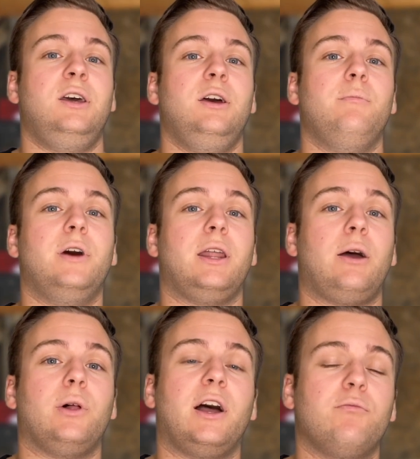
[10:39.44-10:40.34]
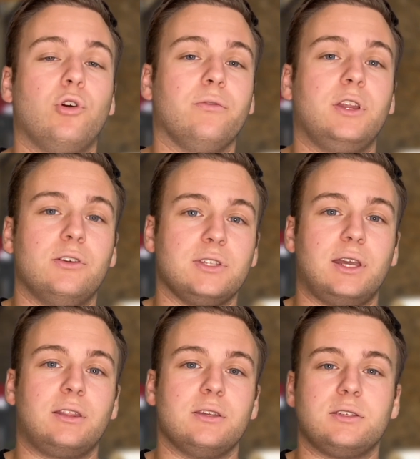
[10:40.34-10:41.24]
But I will have more videos
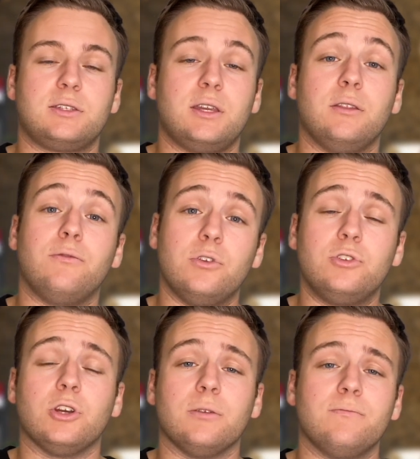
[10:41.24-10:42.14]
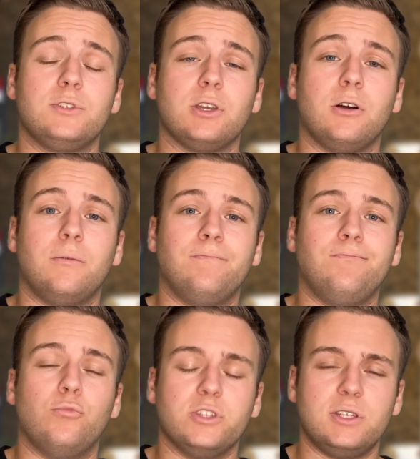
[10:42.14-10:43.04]
like this in the future. So
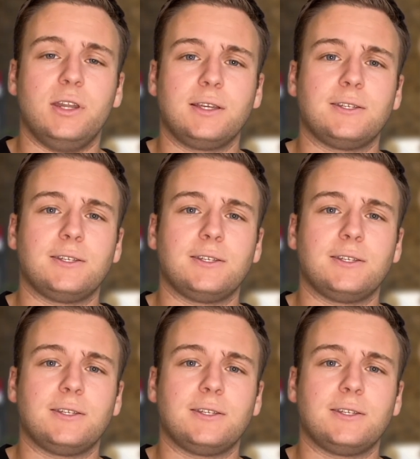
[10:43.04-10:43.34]
we'll see you next